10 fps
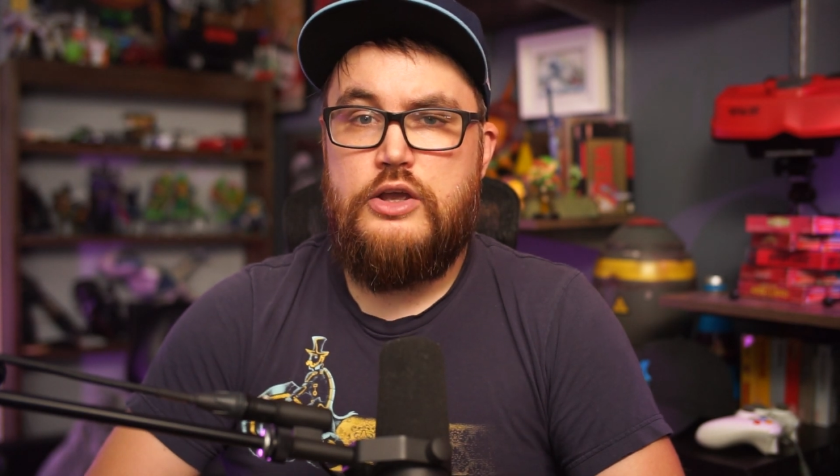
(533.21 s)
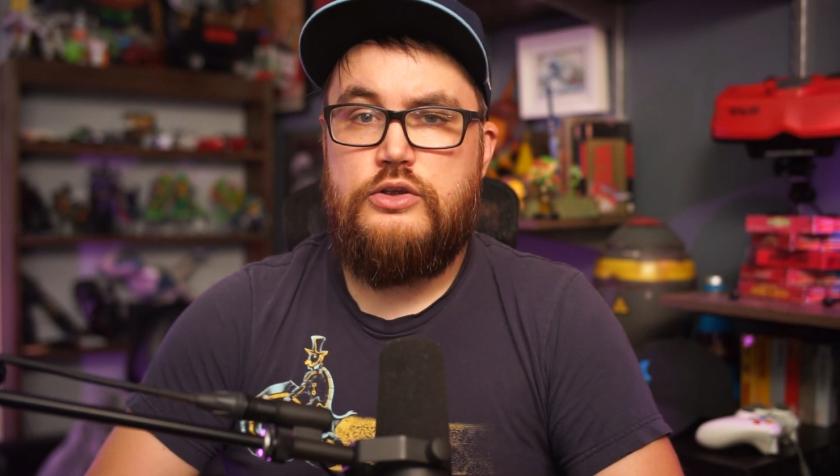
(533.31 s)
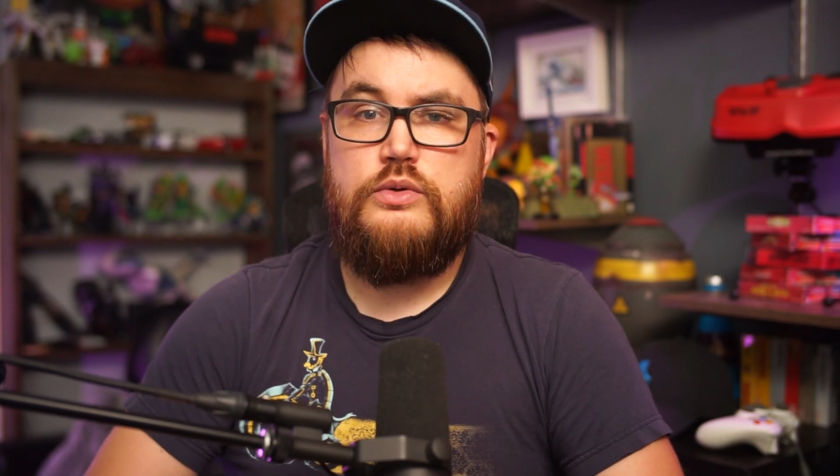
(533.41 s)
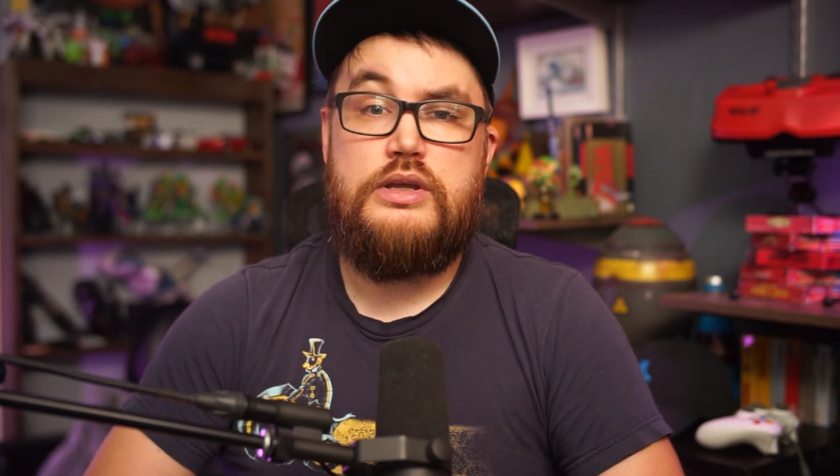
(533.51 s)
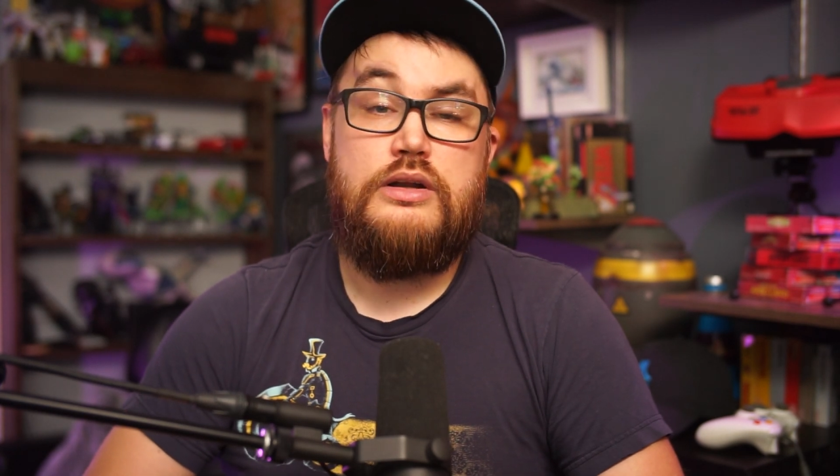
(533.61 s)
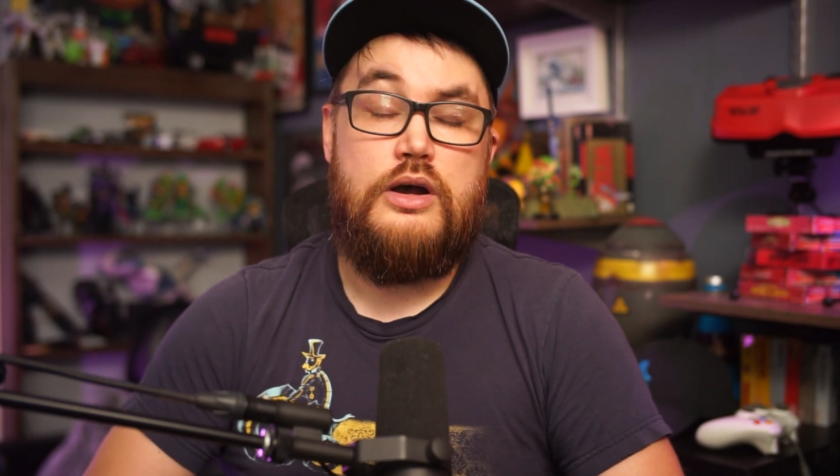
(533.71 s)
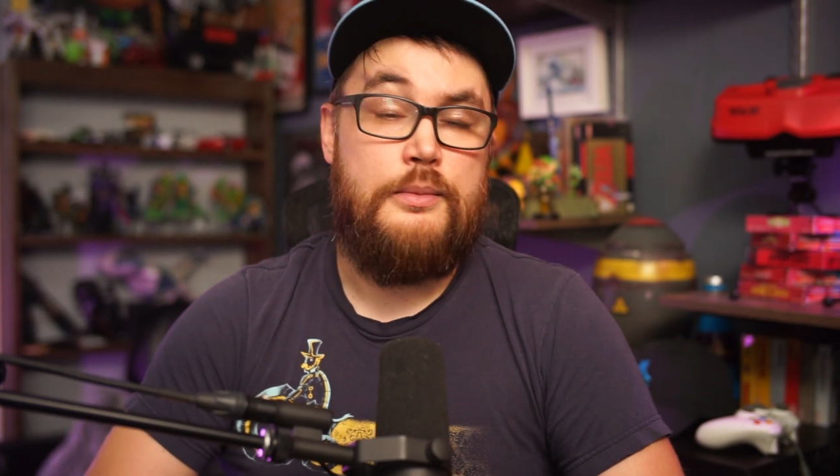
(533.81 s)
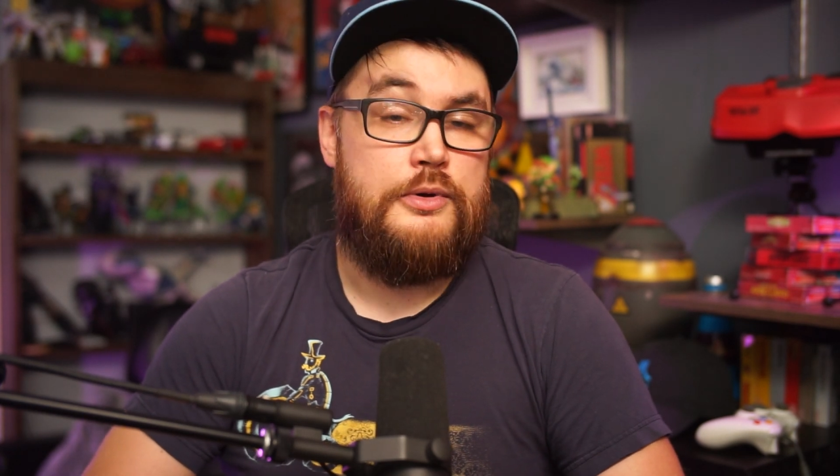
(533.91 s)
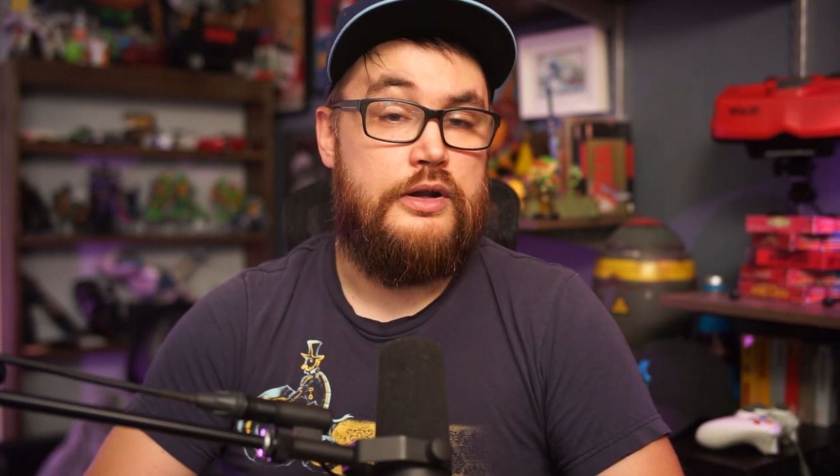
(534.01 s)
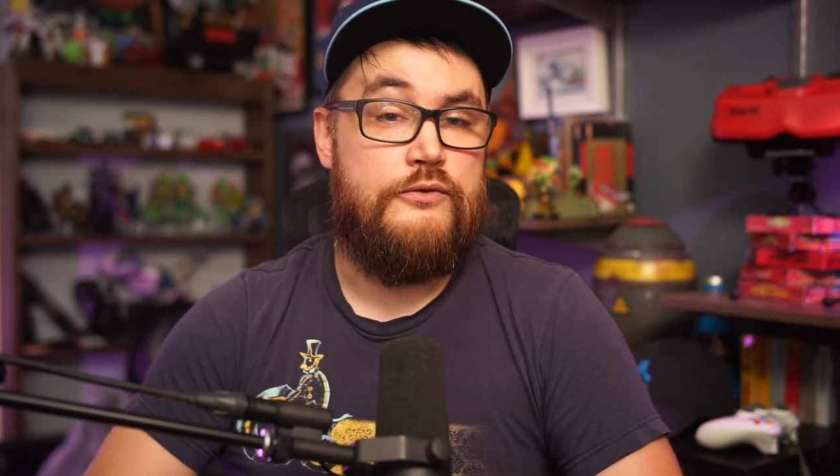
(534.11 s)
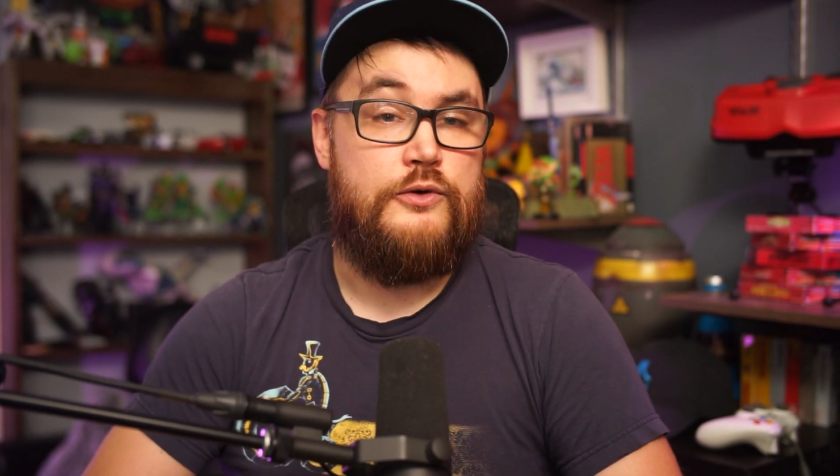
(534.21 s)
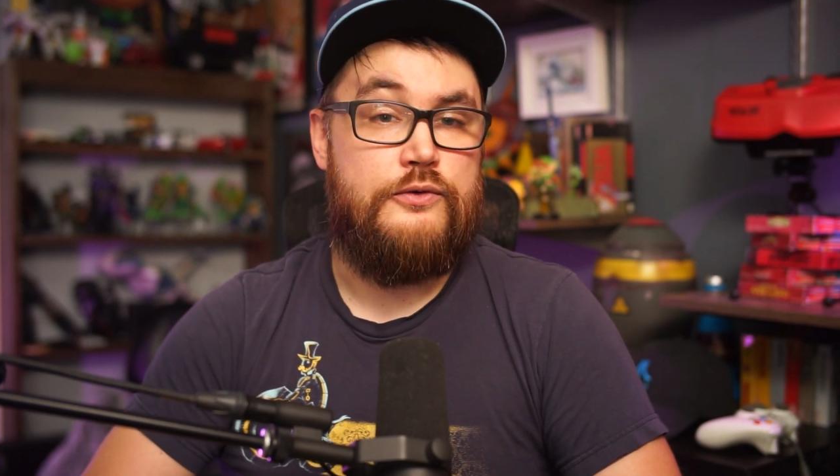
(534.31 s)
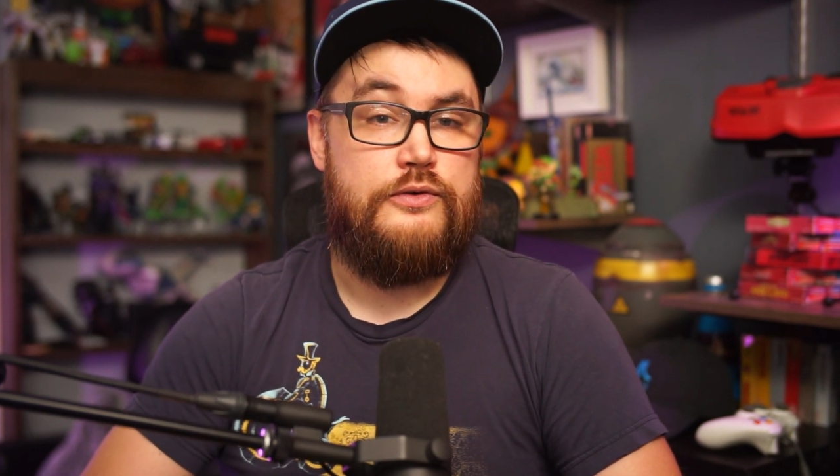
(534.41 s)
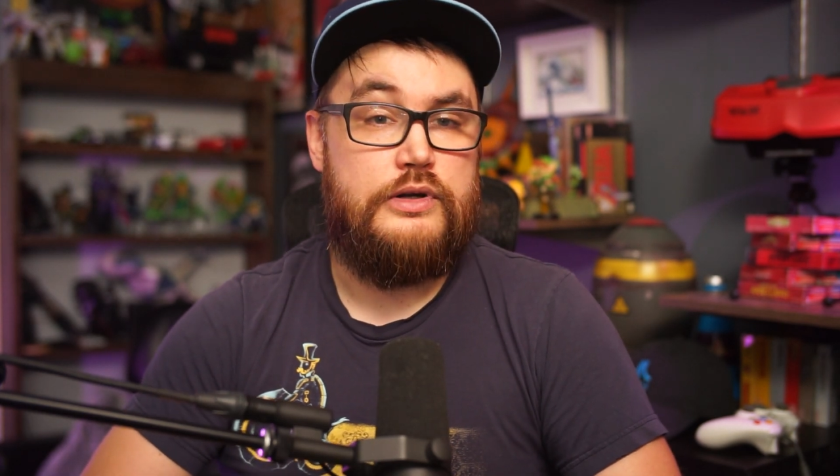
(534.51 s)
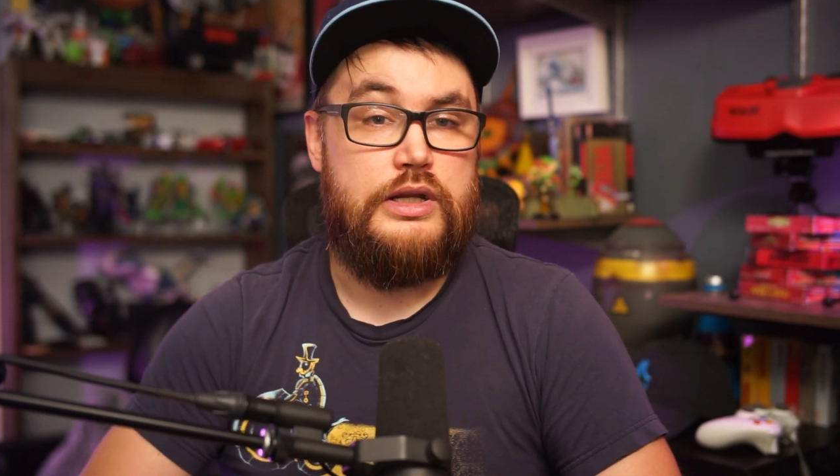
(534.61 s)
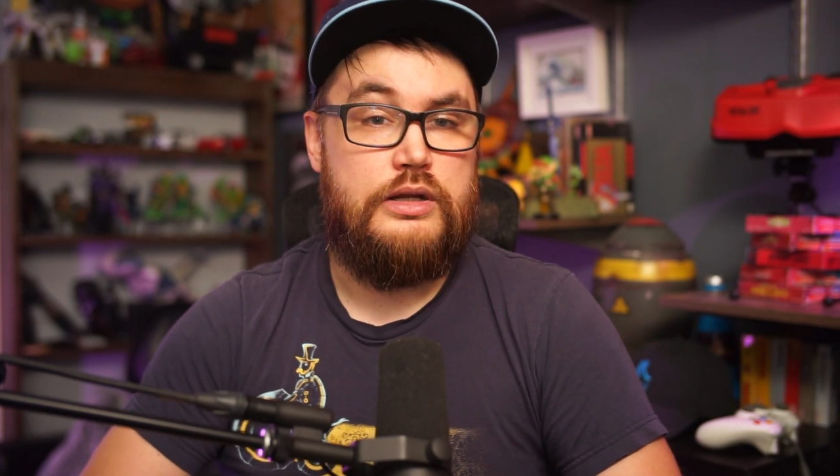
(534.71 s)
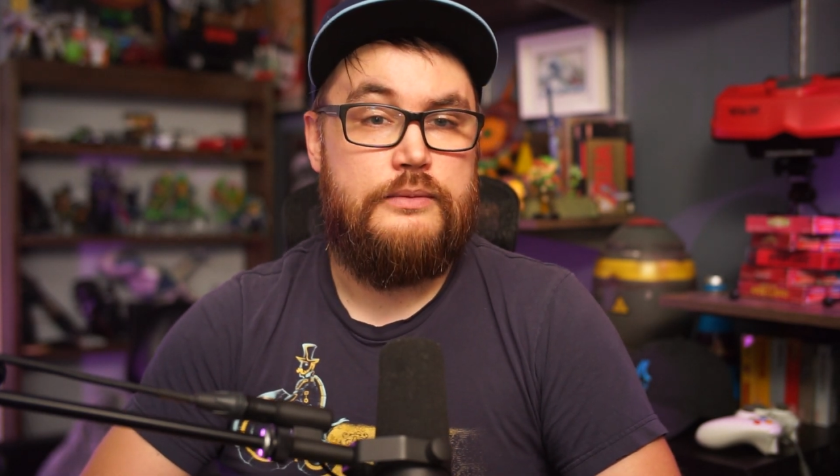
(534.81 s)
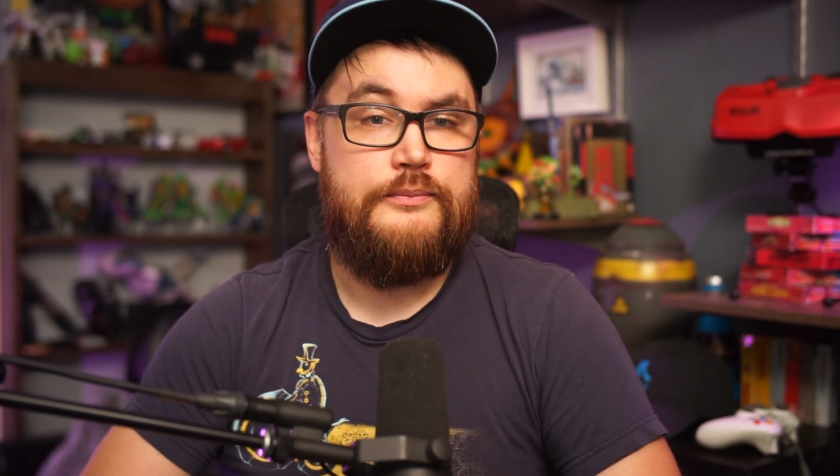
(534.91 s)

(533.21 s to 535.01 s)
you can upgrade for free.